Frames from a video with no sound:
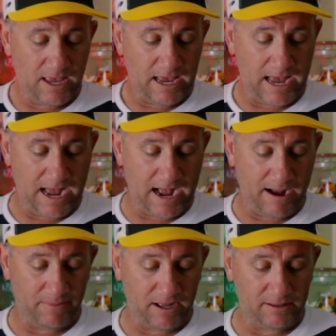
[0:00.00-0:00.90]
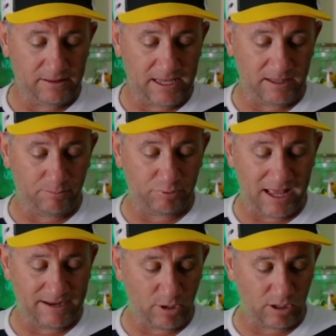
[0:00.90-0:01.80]
Now the
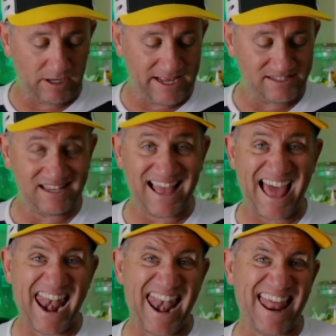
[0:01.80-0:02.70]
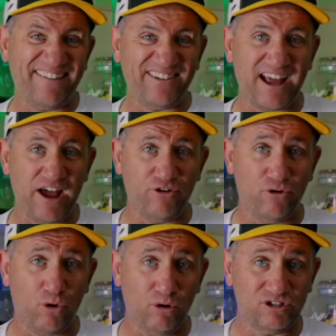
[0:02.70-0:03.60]
Plaid Model S, 1100
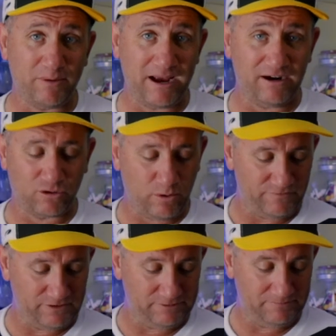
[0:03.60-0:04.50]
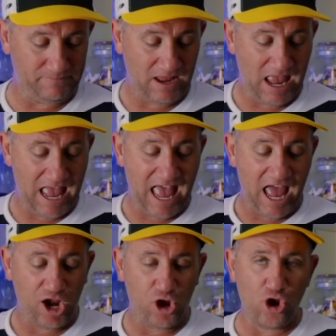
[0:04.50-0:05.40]
horsepower equivalent,
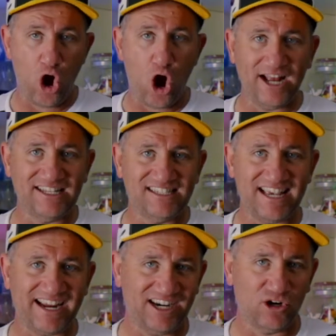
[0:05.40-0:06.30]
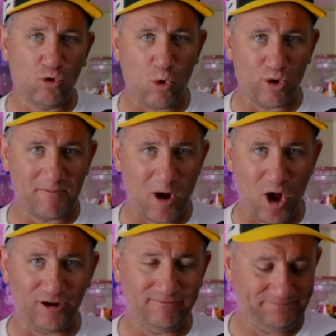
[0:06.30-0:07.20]
9-second quarter
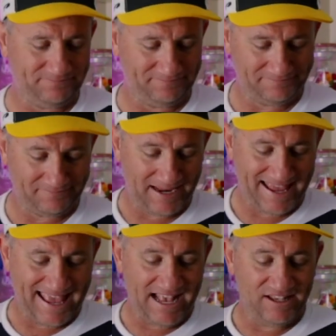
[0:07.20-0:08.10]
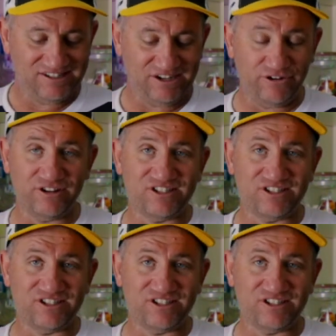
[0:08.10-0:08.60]
mile, 0 to